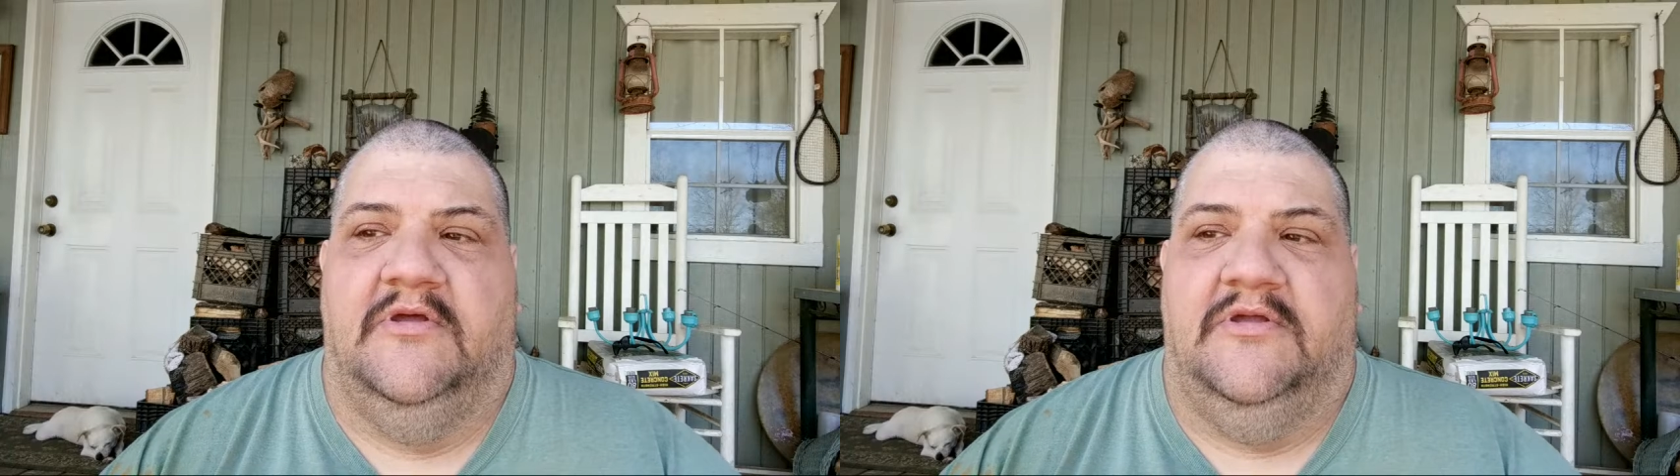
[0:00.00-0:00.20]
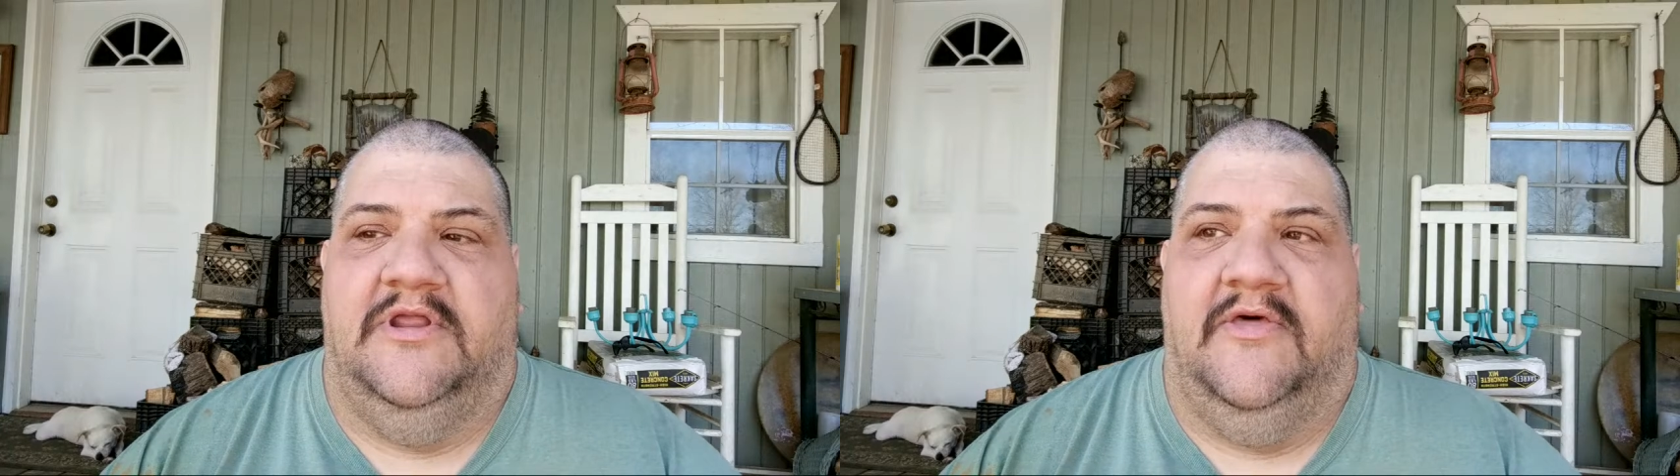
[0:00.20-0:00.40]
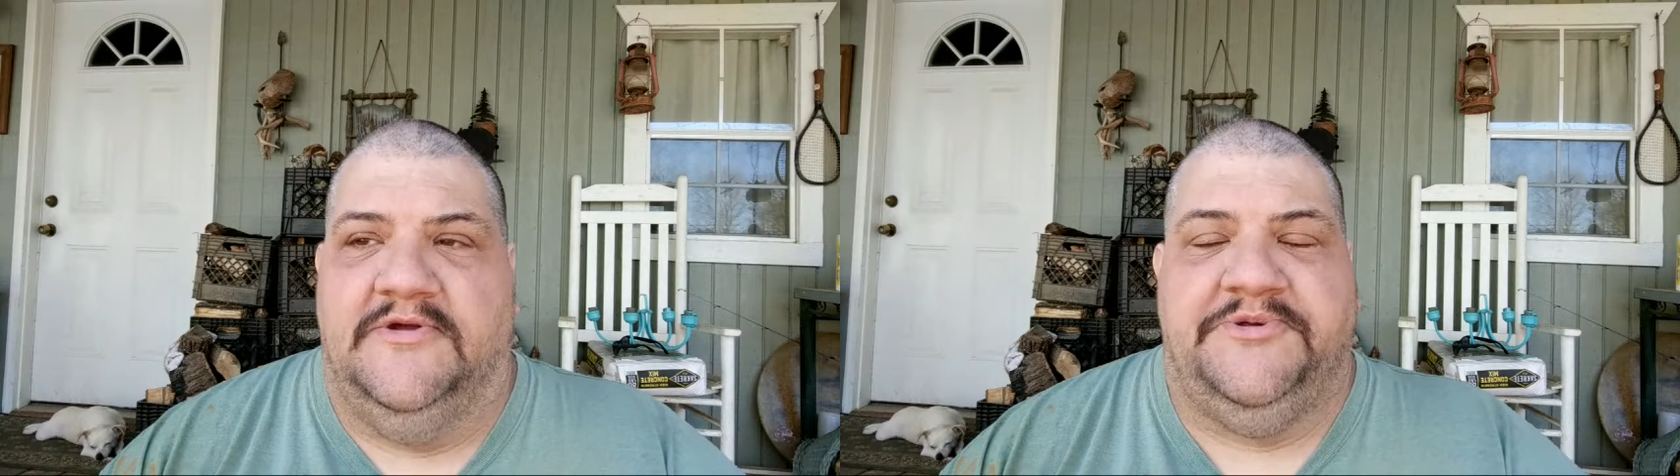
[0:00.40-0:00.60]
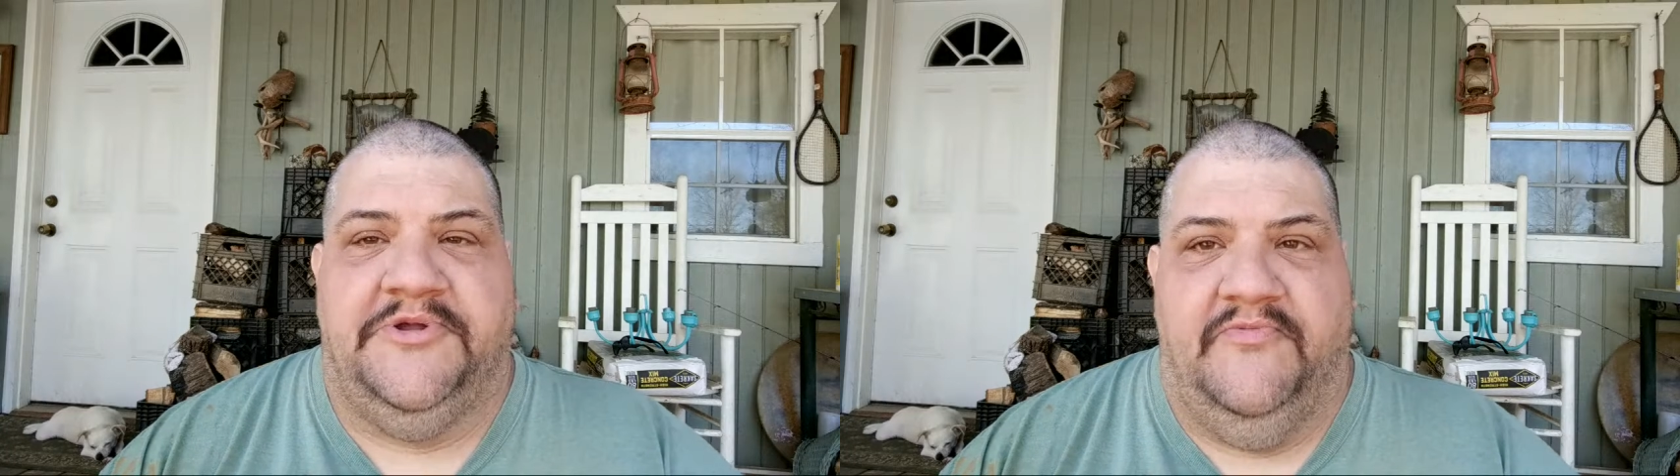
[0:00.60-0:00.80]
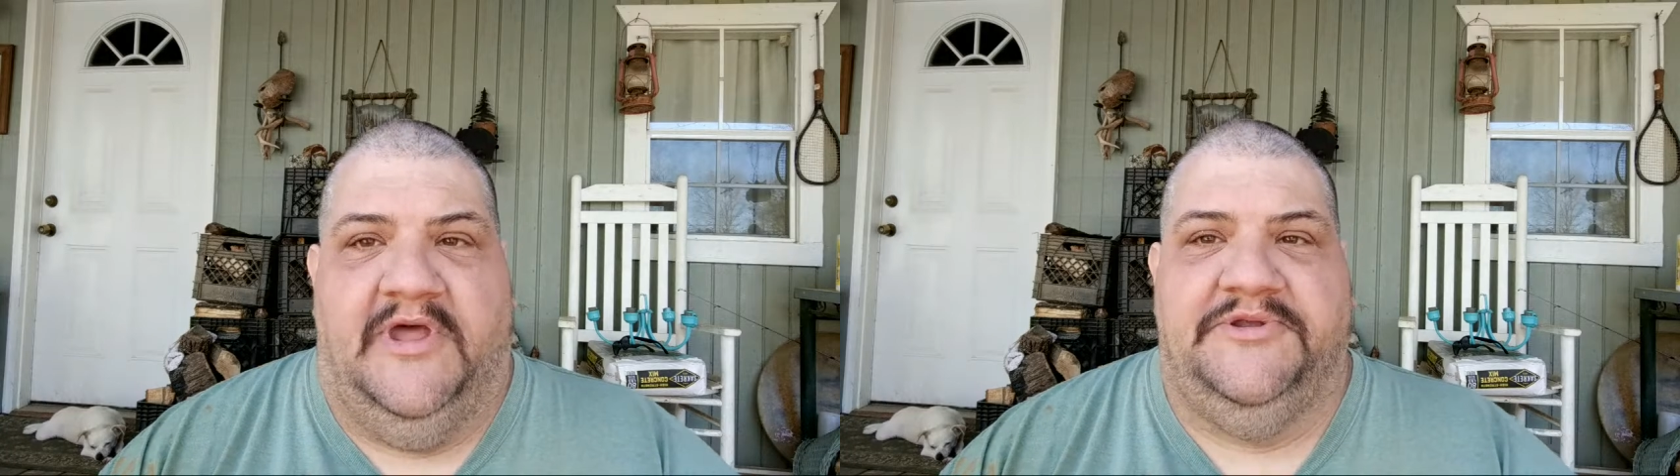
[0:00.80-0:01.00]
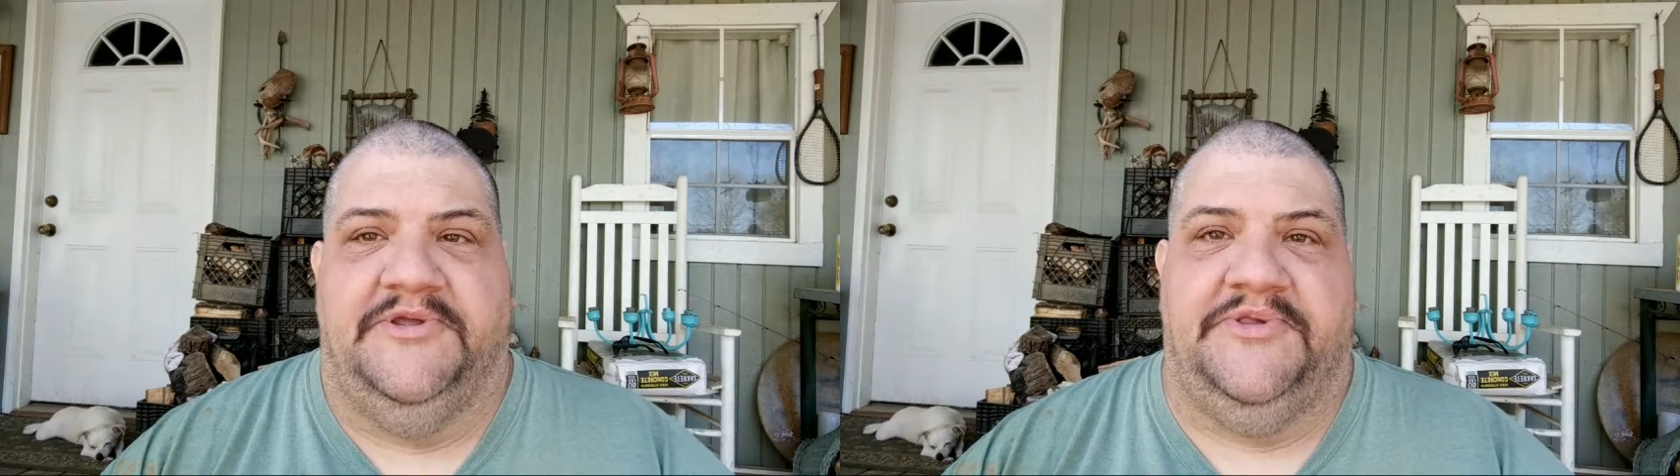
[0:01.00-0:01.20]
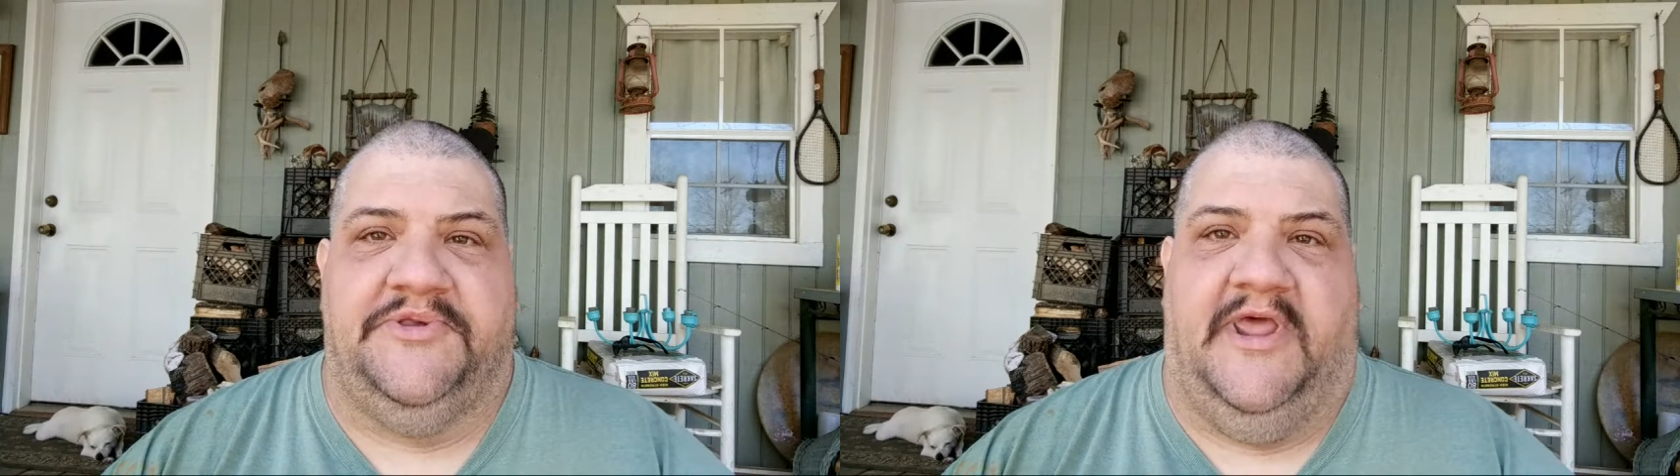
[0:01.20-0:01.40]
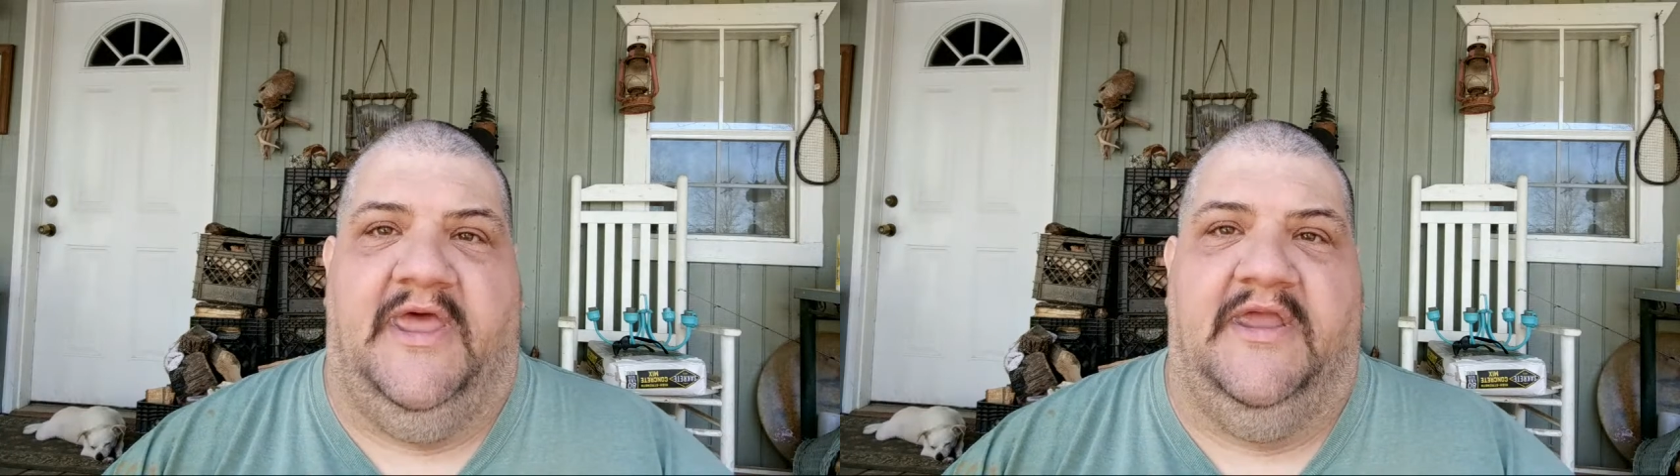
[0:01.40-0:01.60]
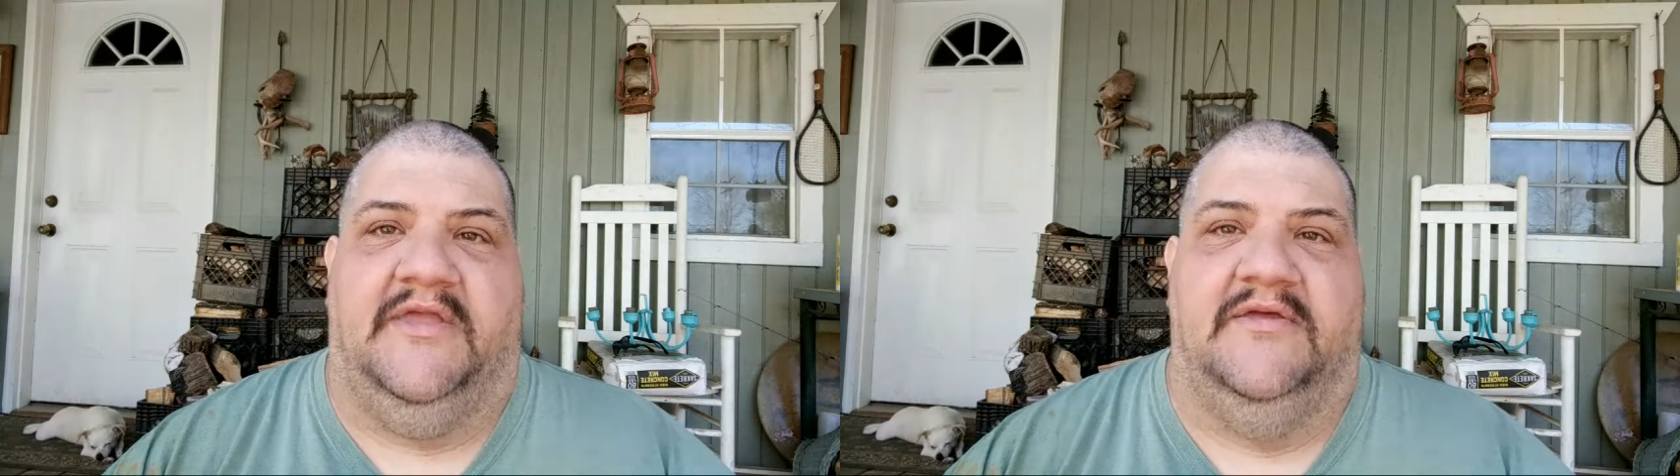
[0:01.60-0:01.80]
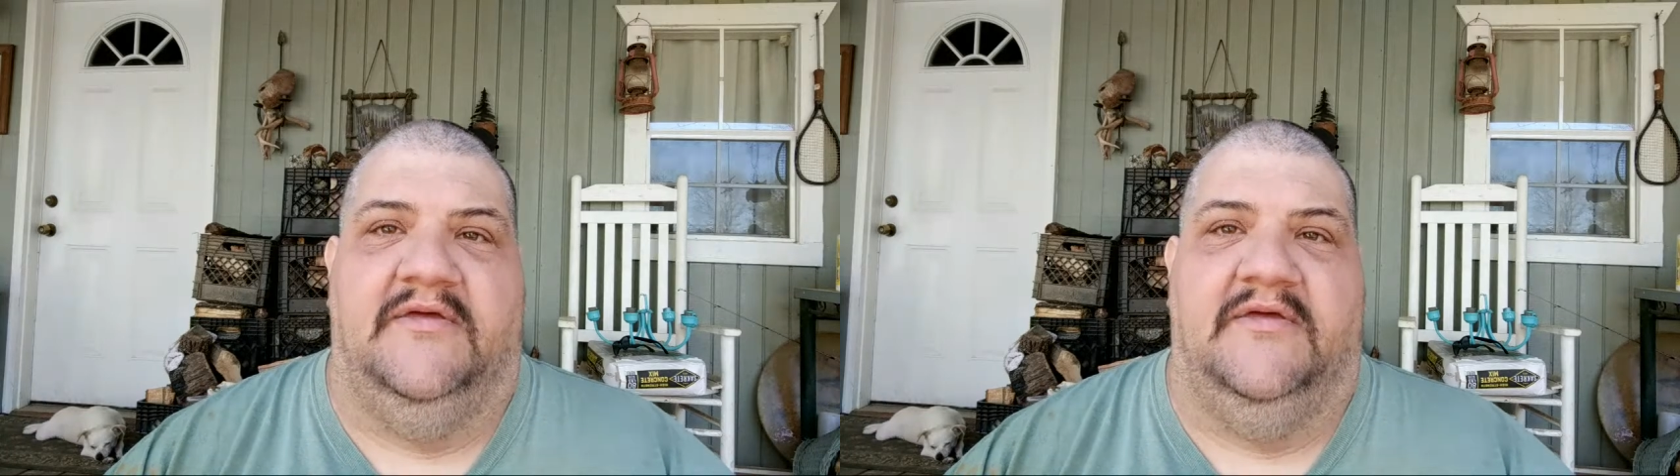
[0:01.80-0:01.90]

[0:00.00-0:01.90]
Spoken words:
You know, there's too much at stake.